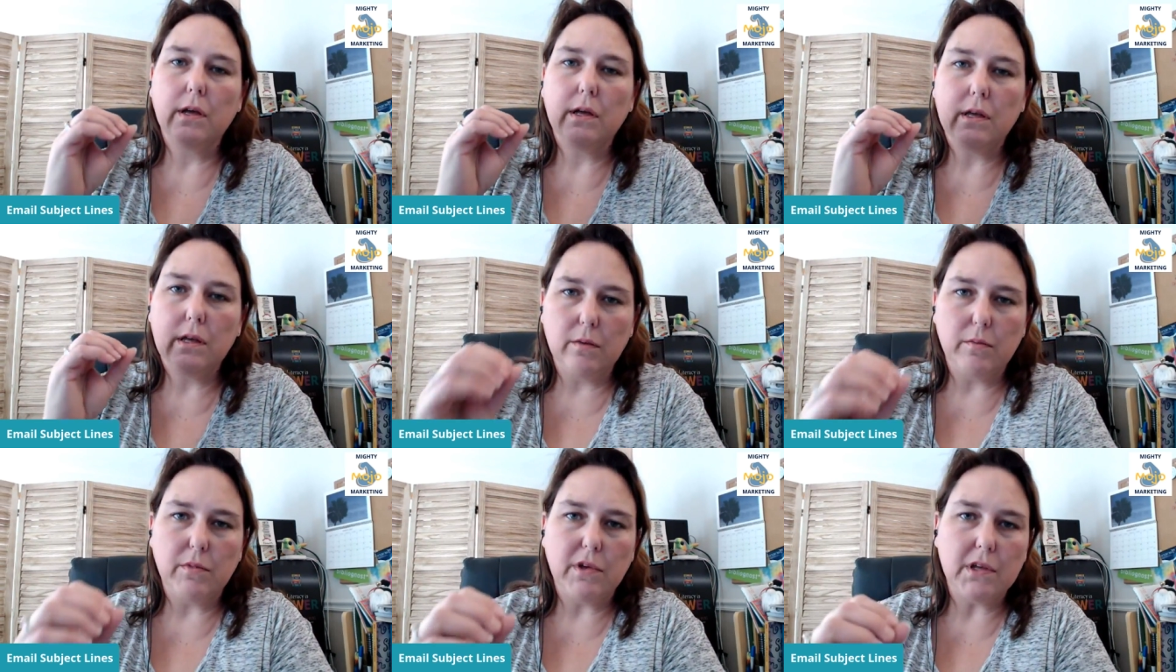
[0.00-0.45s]

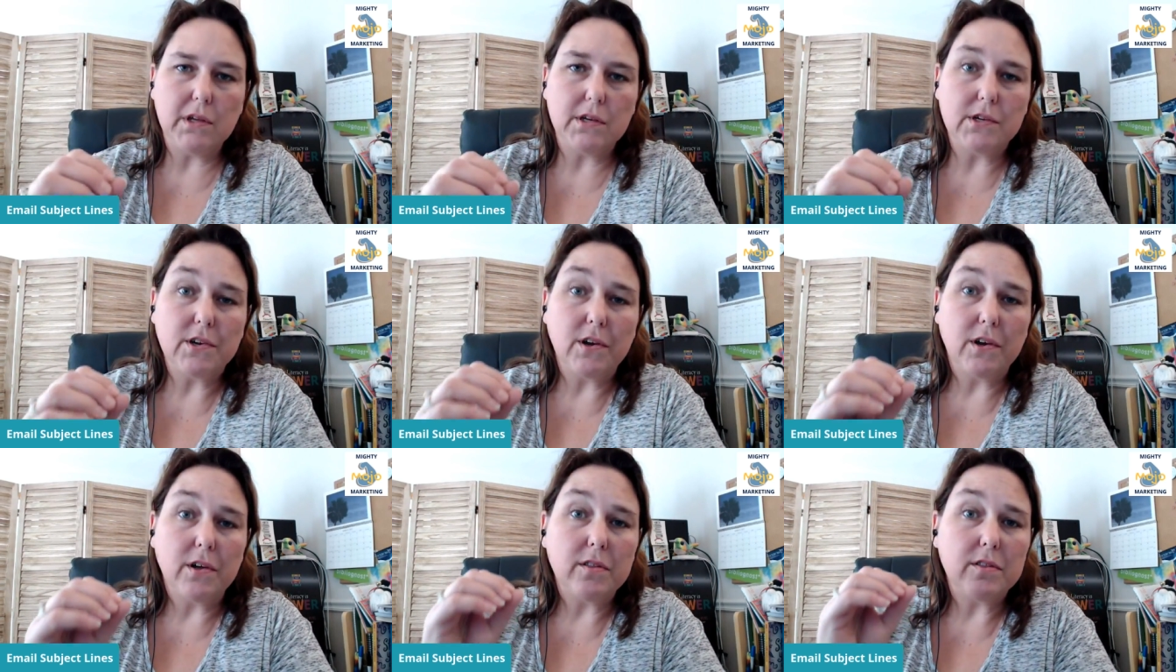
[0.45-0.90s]

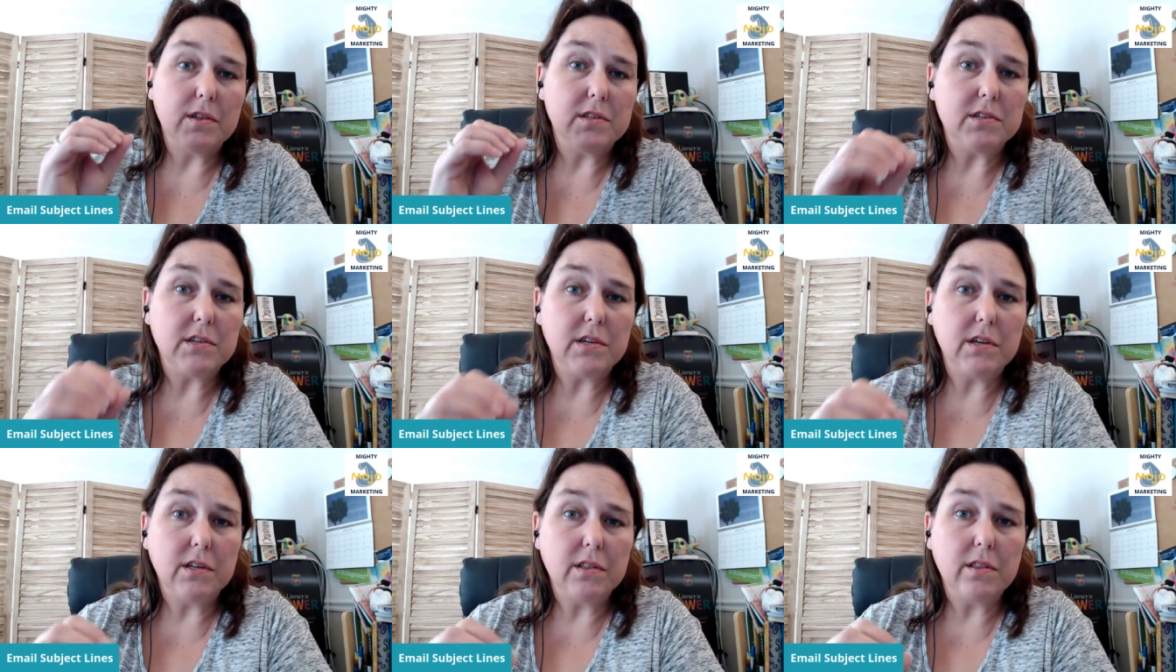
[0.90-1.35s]
image
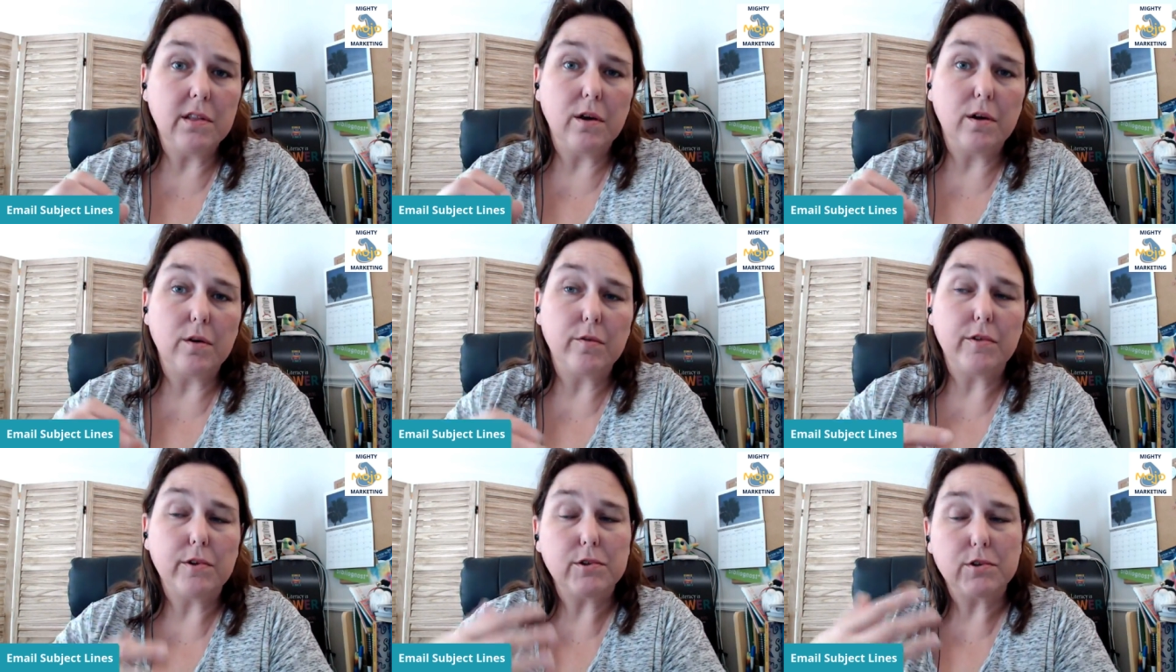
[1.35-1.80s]
that's in
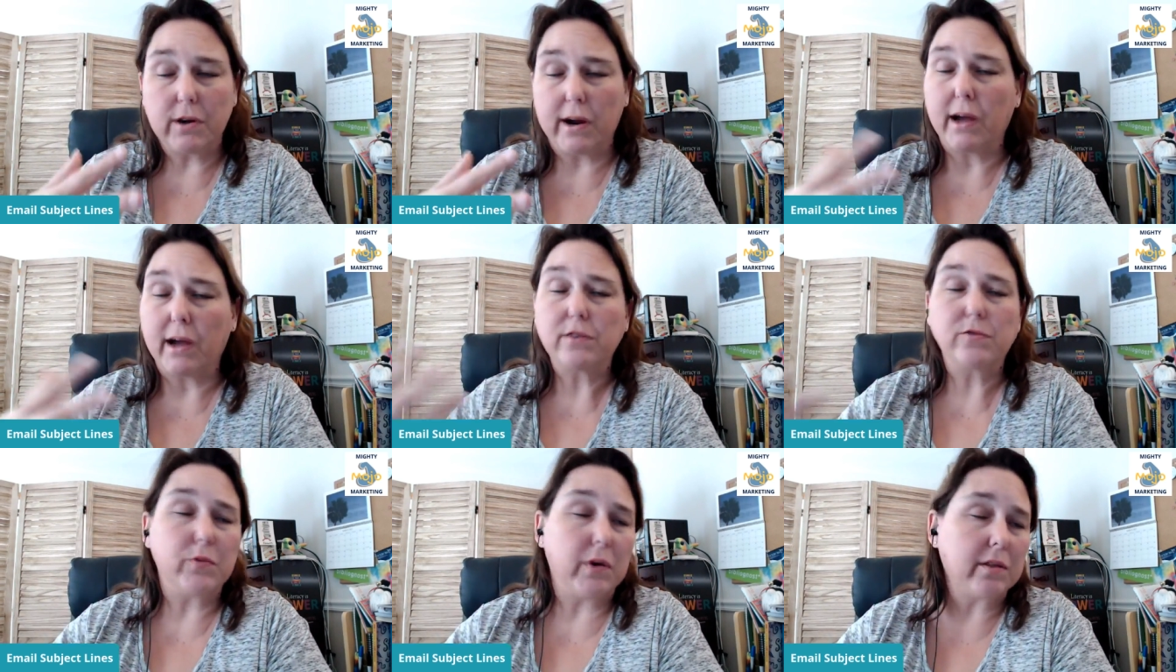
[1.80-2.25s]
there that
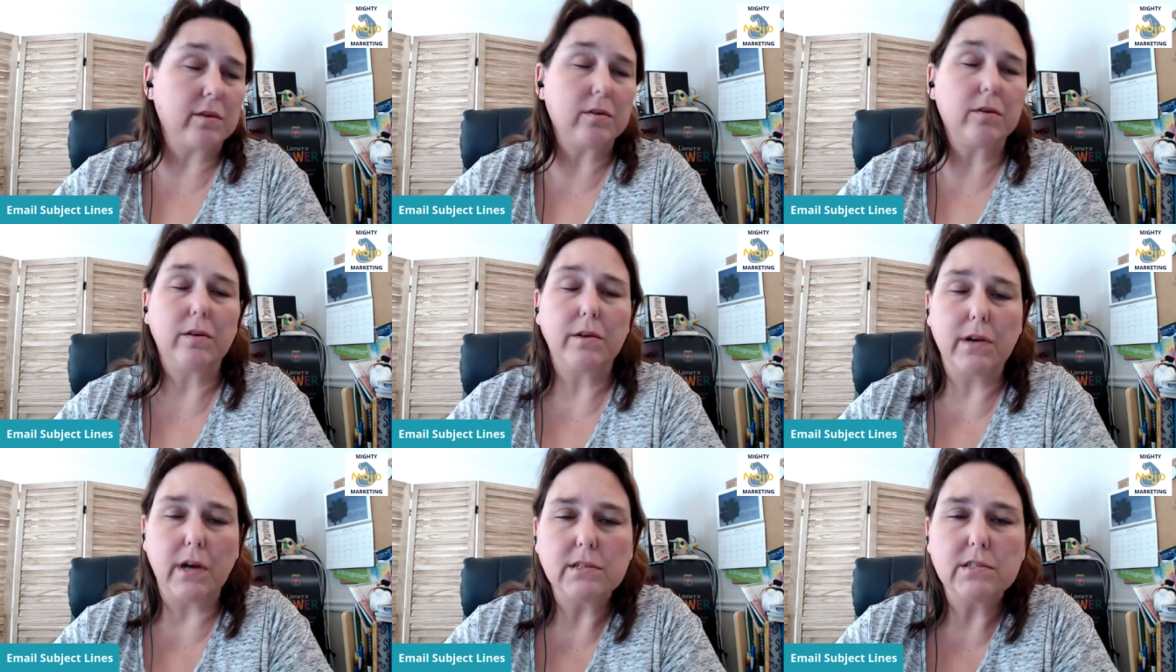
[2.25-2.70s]
tracks whether
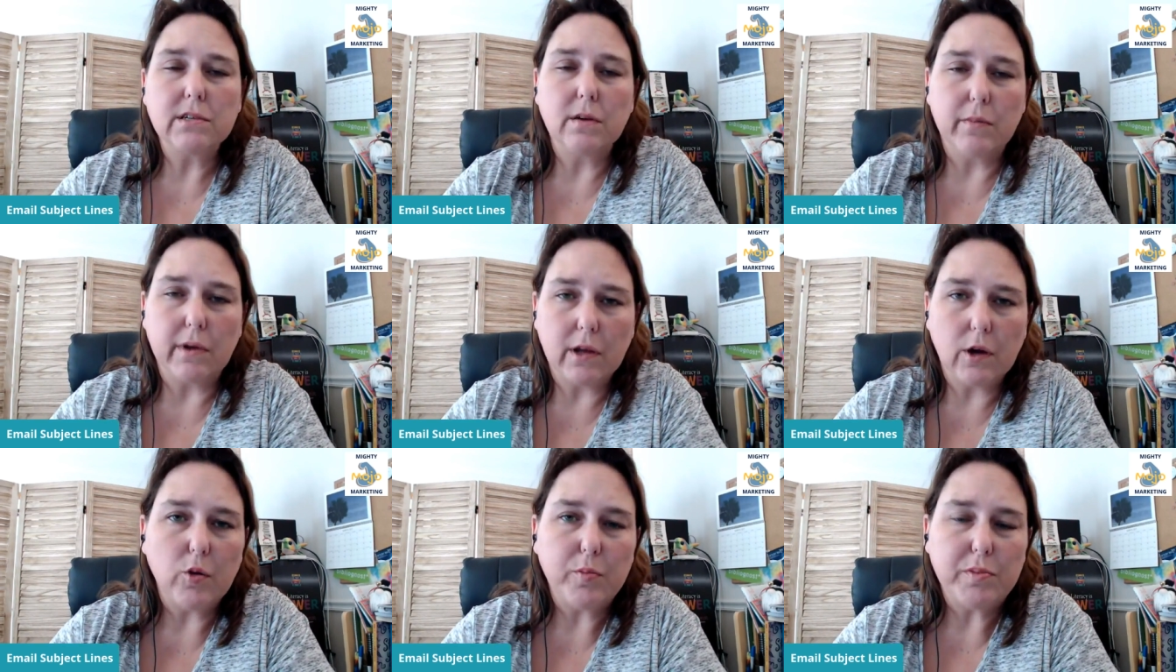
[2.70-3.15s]
or not
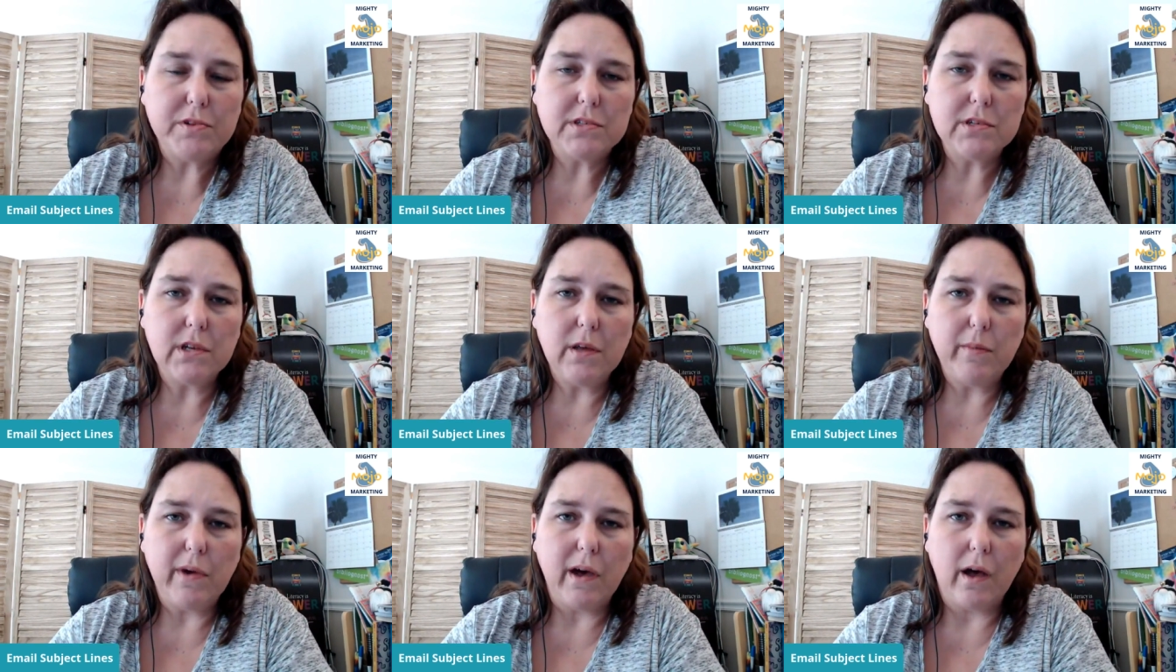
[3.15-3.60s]
somebody opens
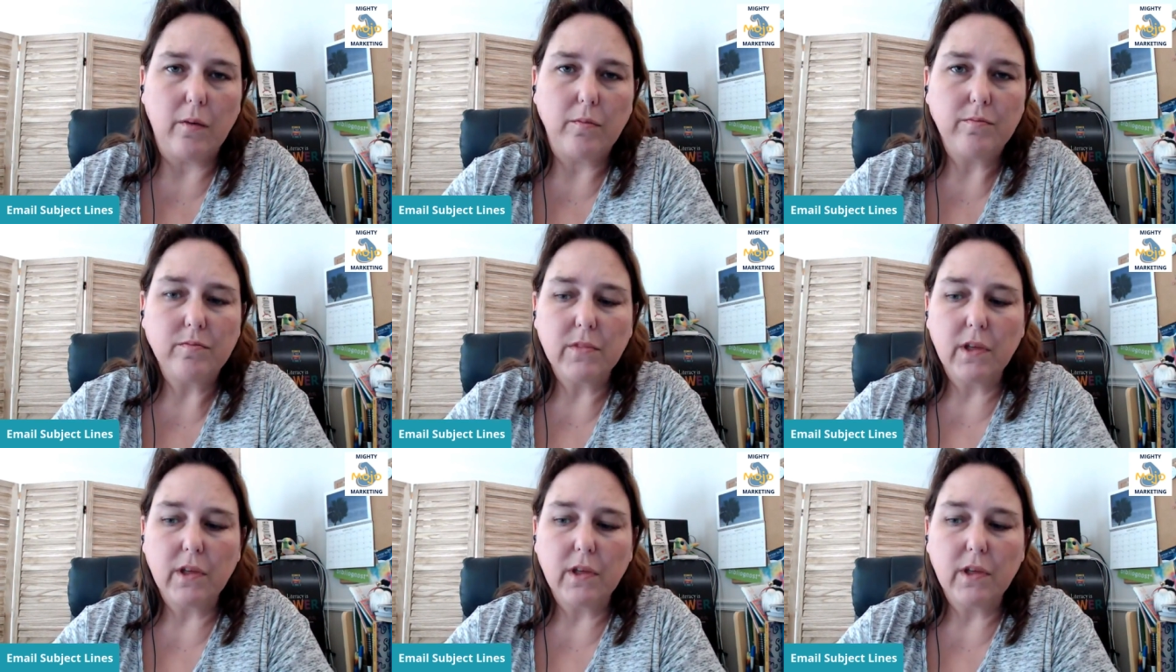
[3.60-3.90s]
an email.